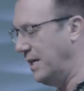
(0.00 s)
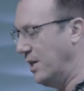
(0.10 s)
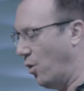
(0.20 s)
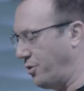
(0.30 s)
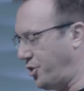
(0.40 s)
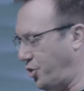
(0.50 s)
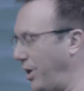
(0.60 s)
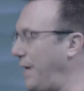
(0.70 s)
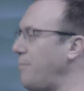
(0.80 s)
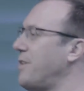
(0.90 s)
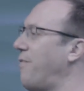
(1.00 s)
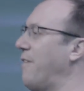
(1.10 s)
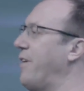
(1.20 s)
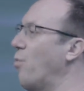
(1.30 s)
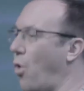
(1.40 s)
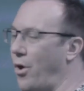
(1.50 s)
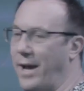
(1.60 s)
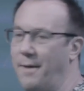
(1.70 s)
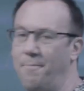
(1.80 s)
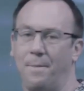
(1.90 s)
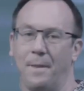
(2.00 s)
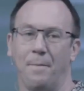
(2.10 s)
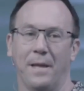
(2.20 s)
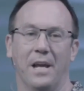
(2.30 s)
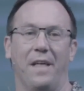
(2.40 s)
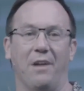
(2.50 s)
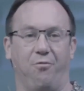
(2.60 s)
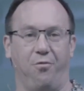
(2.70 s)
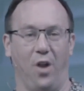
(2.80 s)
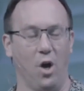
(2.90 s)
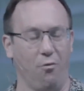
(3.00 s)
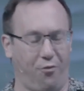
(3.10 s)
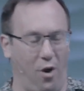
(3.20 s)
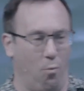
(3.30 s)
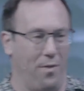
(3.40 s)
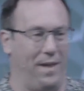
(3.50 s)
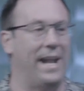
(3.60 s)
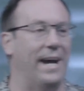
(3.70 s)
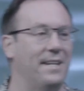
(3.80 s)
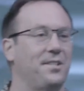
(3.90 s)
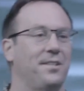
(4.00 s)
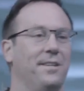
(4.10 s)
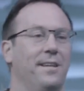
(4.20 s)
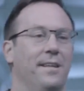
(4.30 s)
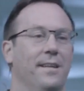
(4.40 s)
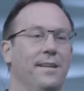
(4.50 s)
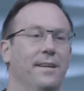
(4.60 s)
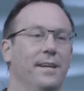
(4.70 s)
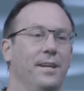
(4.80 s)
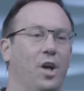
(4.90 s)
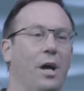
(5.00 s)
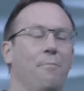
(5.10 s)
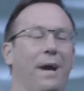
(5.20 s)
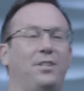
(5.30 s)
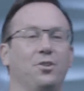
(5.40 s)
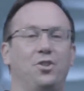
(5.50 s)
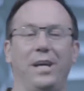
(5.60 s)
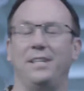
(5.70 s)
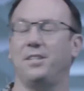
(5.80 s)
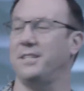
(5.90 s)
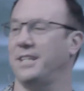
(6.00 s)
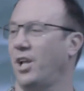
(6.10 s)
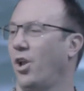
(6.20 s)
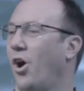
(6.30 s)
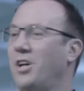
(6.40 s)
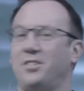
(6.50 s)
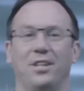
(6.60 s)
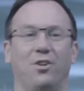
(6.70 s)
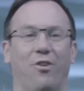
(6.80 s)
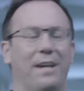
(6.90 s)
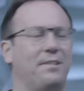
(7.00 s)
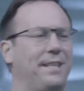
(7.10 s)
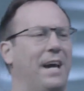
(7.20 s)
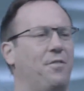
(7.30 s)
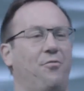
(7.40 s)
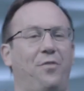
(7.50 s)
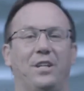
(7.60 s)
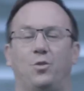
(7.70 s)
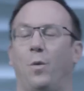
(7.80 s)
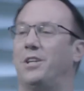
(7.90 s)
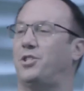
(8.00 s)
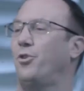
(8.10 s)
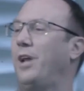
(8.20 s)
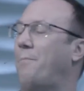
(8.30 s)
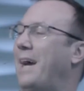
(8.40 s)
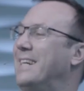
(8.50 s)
or streams of living water that flow from within us, going back to Jesus at the last and greatest day of the feast, where he stood up and